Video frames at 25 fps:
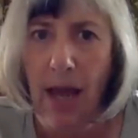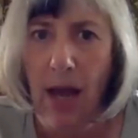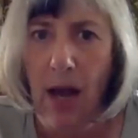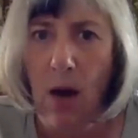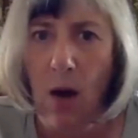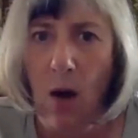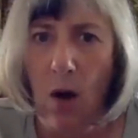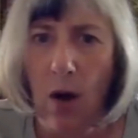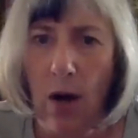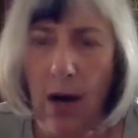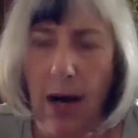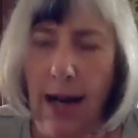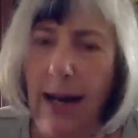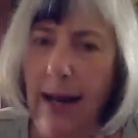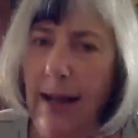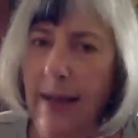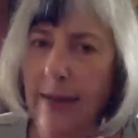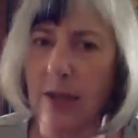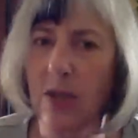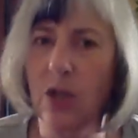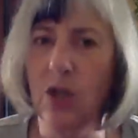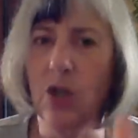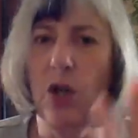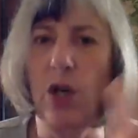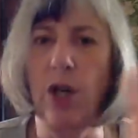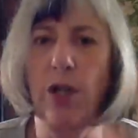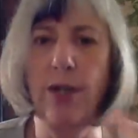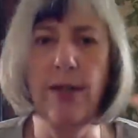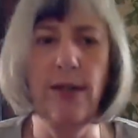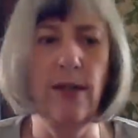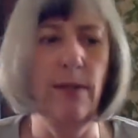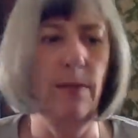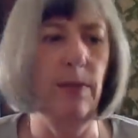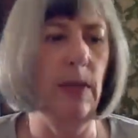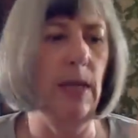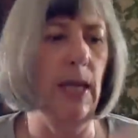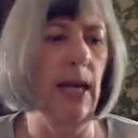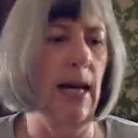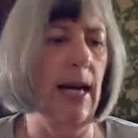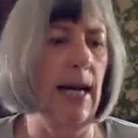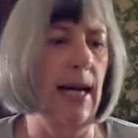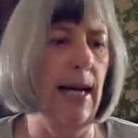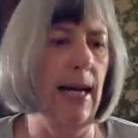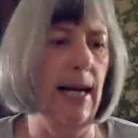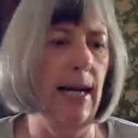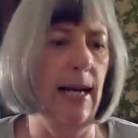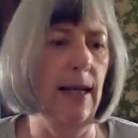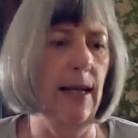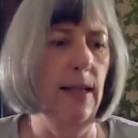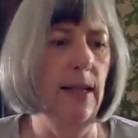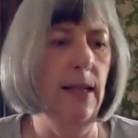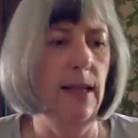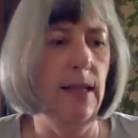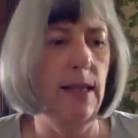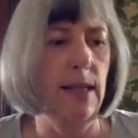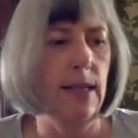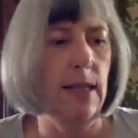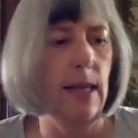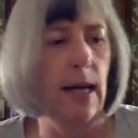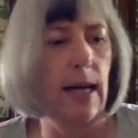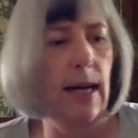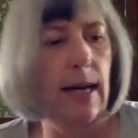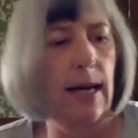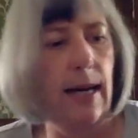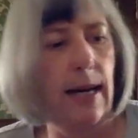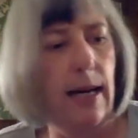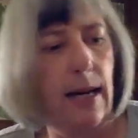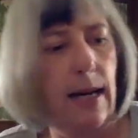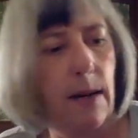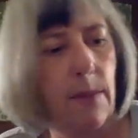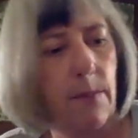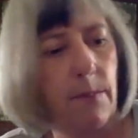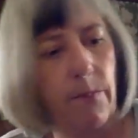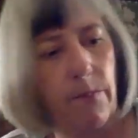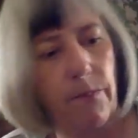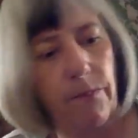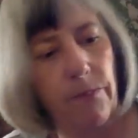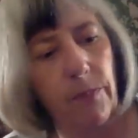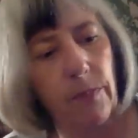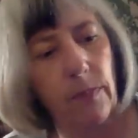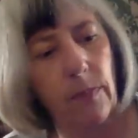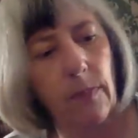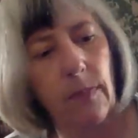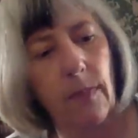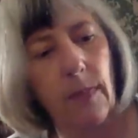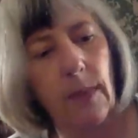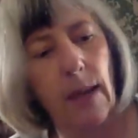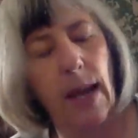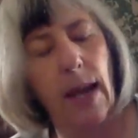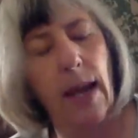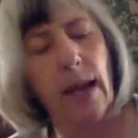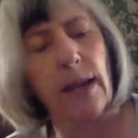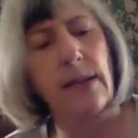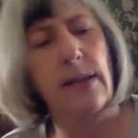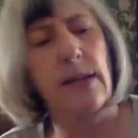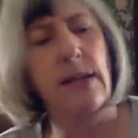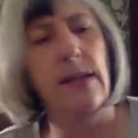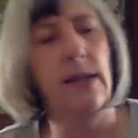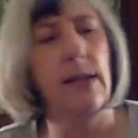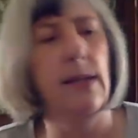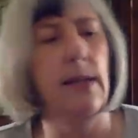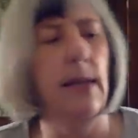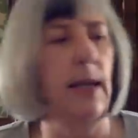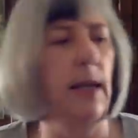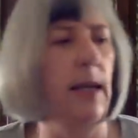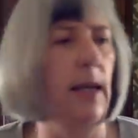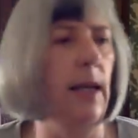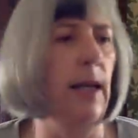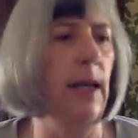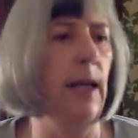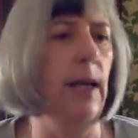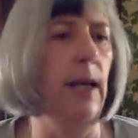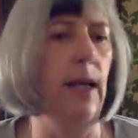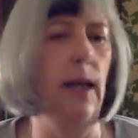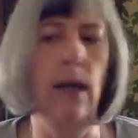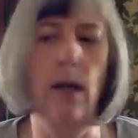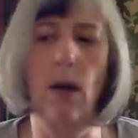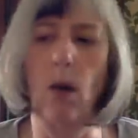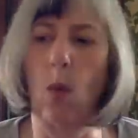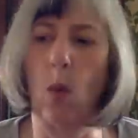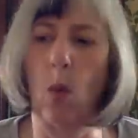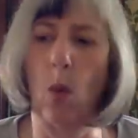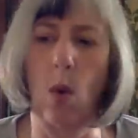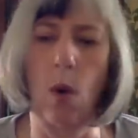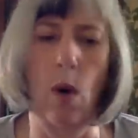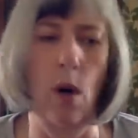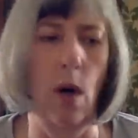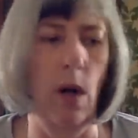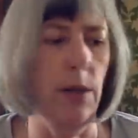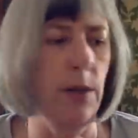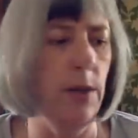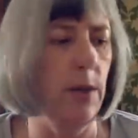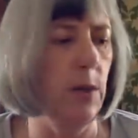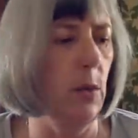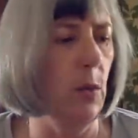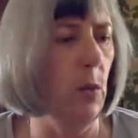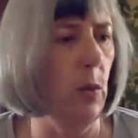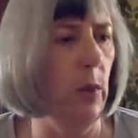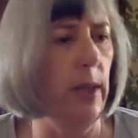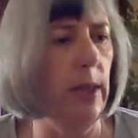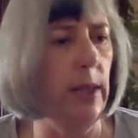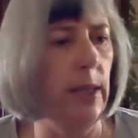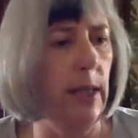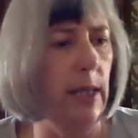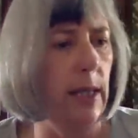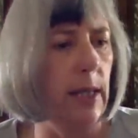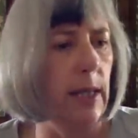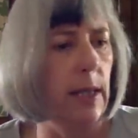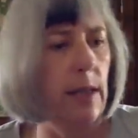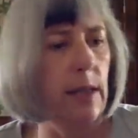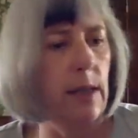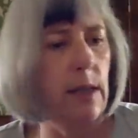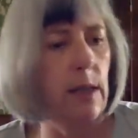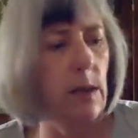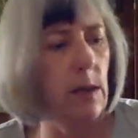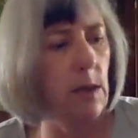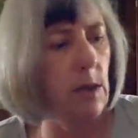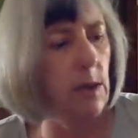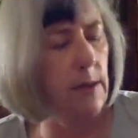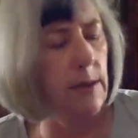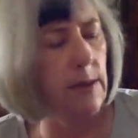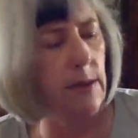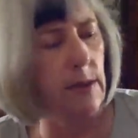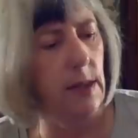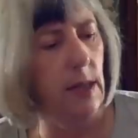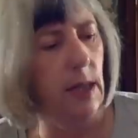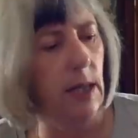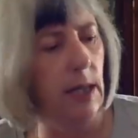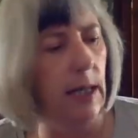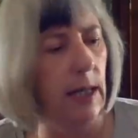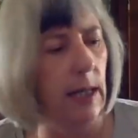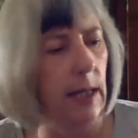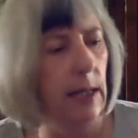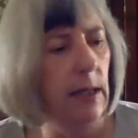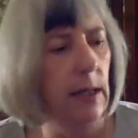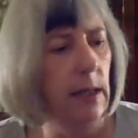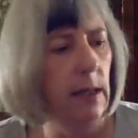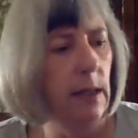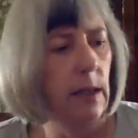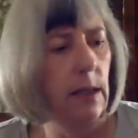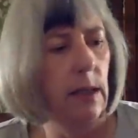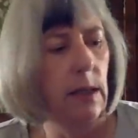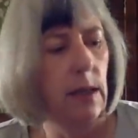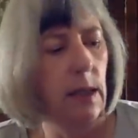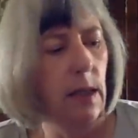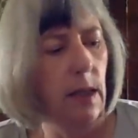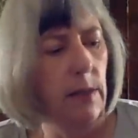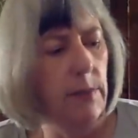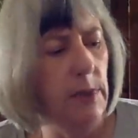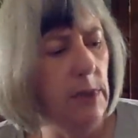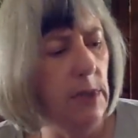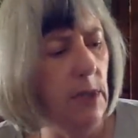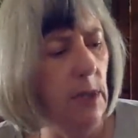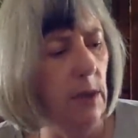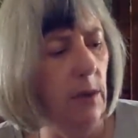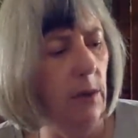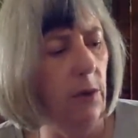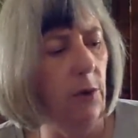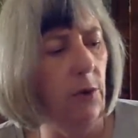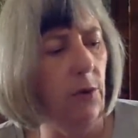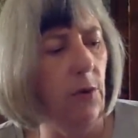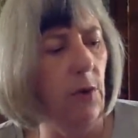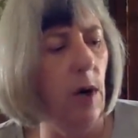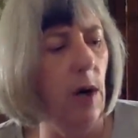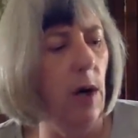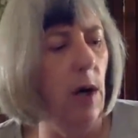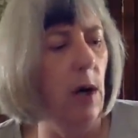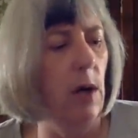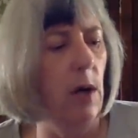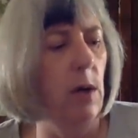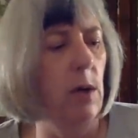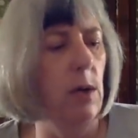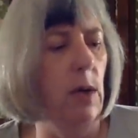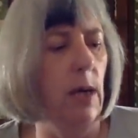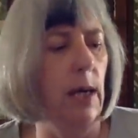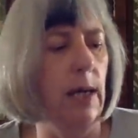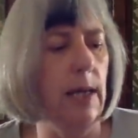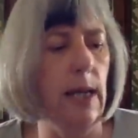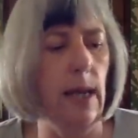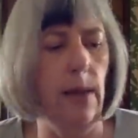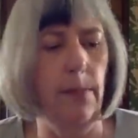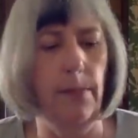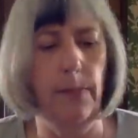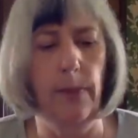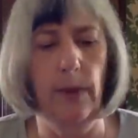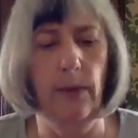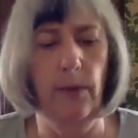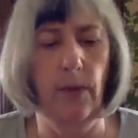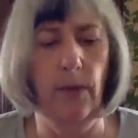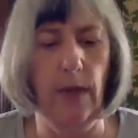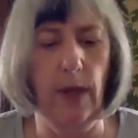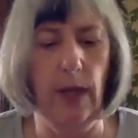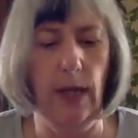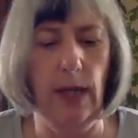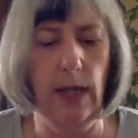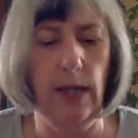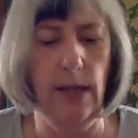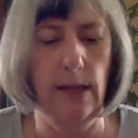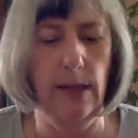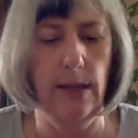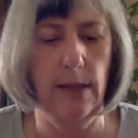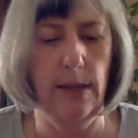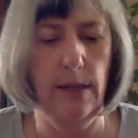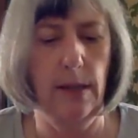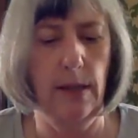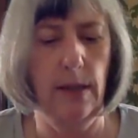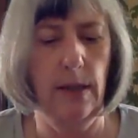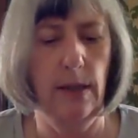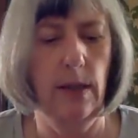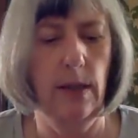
All right, let's throw some cards um, and see what we need to see. I'm just going to throw a couple of these